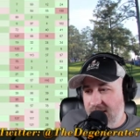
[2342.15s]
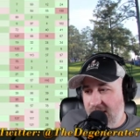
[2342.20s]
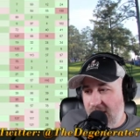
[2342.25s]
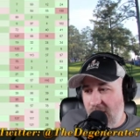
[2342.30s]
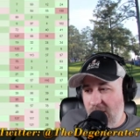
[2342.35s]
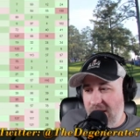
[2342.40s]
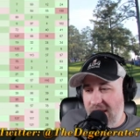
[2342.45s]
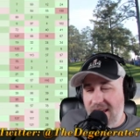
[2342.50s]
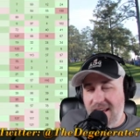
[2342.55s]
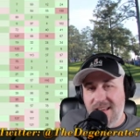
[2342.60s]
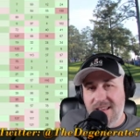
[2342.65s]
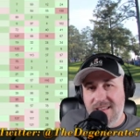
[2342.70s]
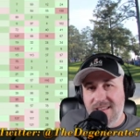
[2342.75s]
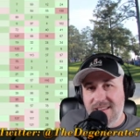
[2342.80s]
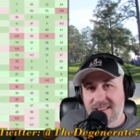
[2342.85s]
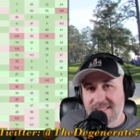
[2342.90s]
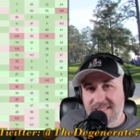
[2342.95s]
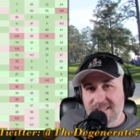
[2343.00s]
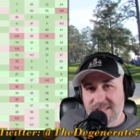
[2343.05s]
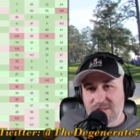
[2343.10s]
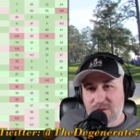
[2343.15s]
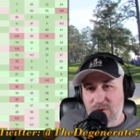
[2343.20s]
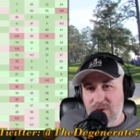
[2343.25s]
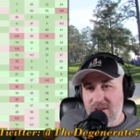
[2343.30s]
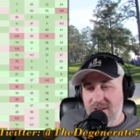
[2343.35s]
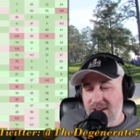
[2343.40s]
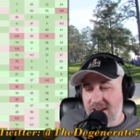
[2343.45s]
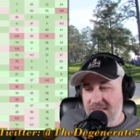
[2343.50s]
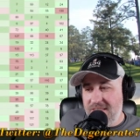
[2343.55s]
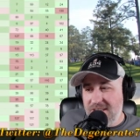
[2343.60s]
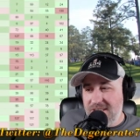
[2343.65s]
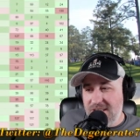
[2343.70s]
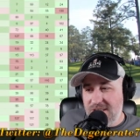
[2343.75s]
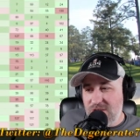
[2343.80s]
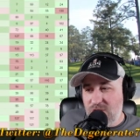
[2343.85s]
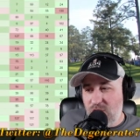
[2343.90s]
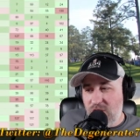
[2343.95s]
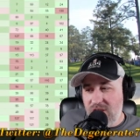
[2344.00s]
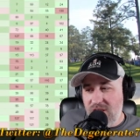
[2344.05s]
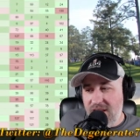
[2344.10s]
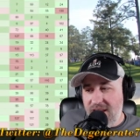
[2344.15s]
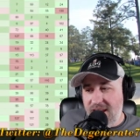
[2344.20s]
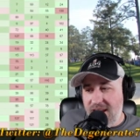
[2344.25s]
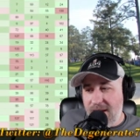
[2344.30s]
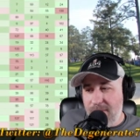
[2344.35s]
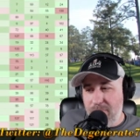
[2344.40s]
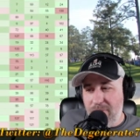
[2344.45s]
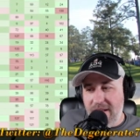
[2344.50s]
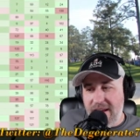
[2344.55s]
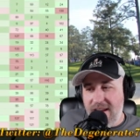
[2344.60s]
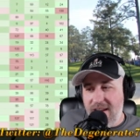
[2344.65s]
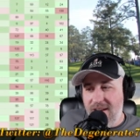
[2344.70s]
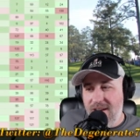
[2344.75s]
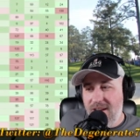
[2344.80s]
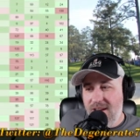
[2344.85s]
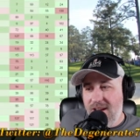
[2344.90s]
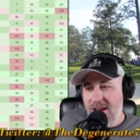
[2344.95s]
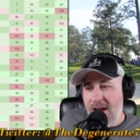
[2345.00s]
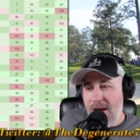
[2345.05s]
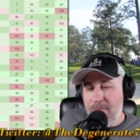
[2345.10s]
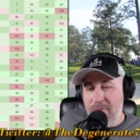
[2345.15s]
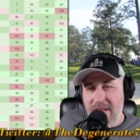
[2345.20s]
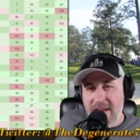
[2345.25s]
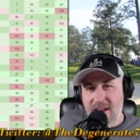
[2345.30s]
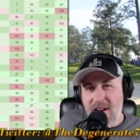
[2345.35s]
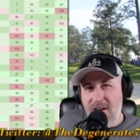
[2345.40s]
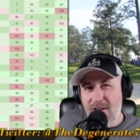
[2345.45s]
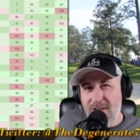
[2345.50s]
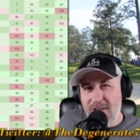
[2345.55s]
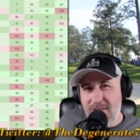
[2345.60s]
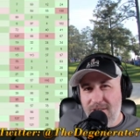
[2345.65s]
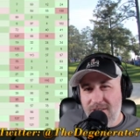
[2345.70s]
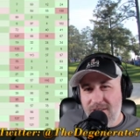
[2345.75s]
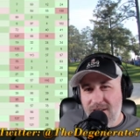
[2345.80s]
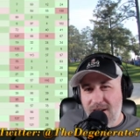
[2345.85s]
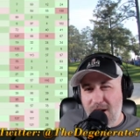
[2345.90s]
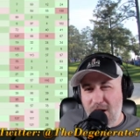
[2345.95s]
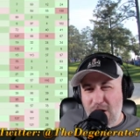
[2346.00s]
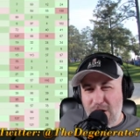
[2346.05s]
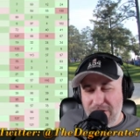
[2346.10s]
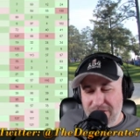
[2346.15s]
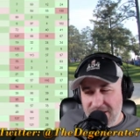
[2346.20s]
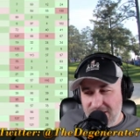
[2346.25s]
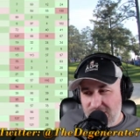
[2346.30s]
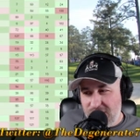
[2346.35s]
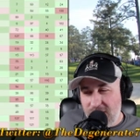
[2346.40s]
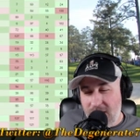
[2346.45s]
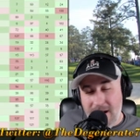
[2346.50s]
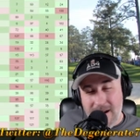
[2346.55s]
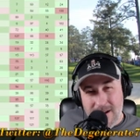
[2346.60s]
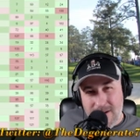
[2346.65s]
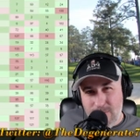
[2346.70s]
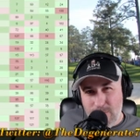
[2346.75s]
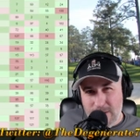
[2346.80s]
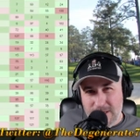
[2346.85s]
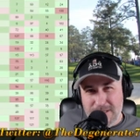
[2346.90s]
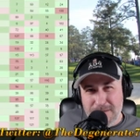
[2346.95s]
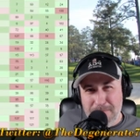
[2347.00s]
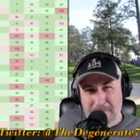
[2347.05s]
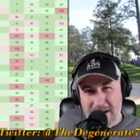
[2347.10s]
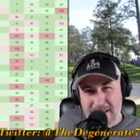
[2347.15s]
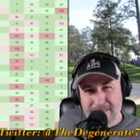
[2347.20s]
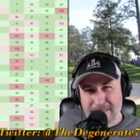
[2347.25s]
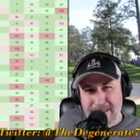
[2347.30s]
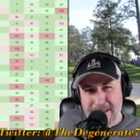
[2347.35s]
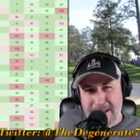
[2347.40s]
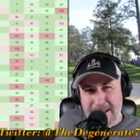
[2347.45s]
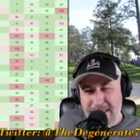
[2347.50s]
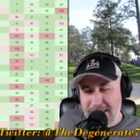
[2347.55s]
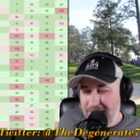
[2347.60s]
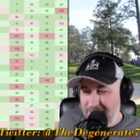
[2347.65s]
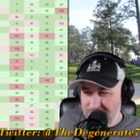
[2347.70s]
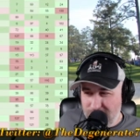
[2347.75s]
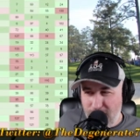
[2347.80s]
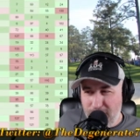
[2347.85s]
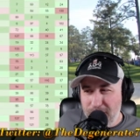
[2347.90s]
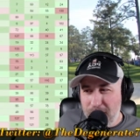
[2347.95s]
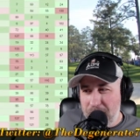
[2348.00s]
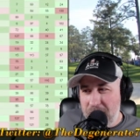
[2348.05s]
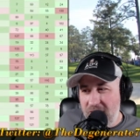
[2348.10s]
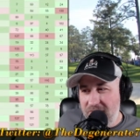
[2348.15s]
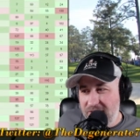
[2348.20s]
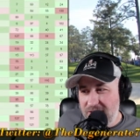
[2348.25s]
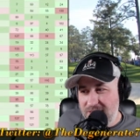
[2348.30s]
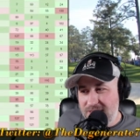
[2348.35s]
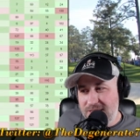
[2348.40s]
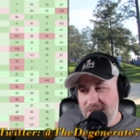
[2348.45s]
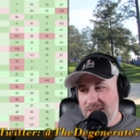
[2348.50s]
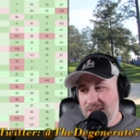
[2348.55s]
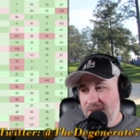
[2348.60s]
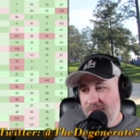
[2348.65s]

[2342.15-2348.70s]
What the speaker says: Oh, yeah. Discord, in the Discord league, I'm playing all the chalk, which in my league is all the pivots.